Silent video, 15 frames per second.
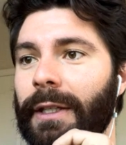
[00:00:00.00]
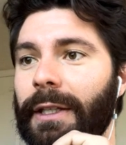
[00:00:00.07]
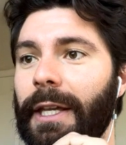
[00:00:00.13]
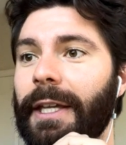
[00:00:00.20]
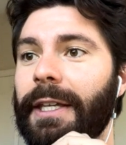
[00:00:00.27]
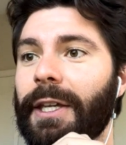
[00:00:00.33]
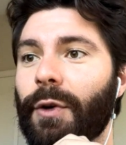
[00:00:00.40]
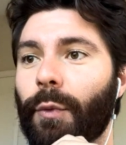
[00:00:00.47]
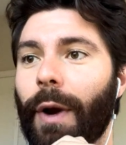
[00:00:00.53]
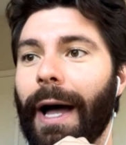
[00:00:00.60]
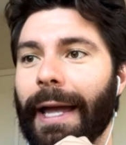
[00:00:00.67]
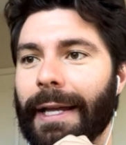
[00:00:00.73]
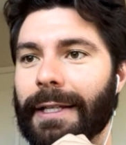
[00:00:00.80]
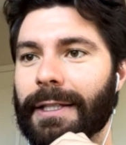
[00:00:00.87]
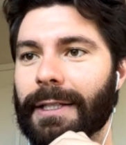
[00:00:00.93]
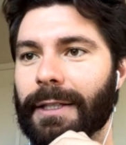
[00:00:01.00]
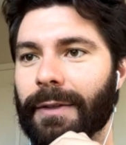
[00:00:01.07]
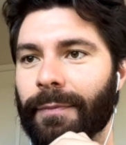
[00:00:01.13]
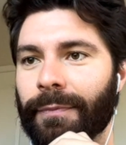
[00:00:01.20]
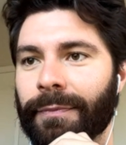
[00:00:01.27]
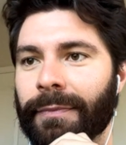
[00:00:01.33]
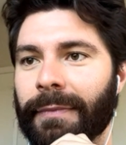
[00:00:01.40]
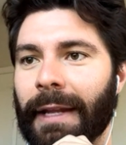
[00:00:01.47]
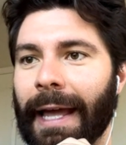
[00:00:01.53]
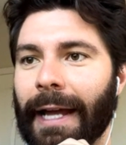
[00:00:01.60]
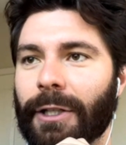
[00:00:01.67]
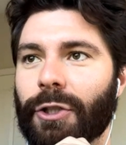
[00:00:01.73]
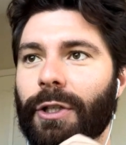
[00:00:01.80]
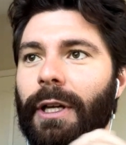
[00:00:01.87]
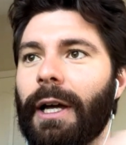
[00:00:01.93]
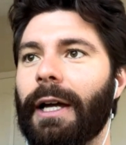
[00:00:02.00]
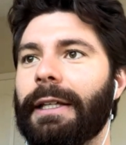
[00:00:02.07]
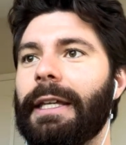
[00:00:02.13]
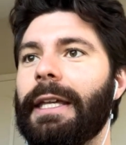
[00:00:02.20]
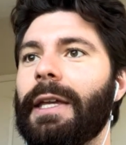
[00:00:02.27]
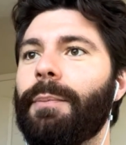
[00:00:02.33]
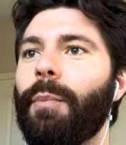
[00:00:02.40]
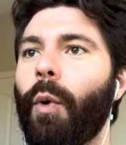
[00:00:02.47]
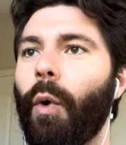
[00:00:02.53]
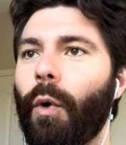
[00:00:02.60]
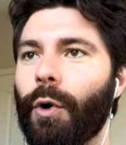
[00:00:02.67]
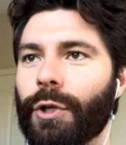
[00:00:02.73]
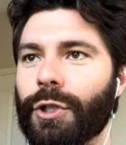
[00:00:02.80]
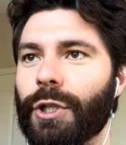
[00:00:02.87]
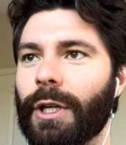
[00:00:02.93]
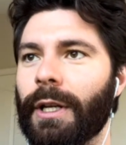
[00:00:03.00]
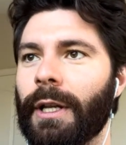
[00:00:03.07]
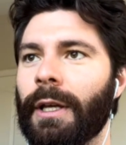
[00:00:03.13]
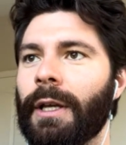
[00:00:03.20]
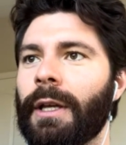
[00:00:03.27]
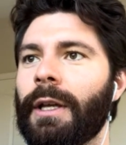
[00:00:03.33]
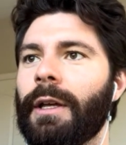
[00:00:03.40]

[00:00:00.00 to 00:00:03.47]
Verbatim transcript: Kiki Rice, actually a key portion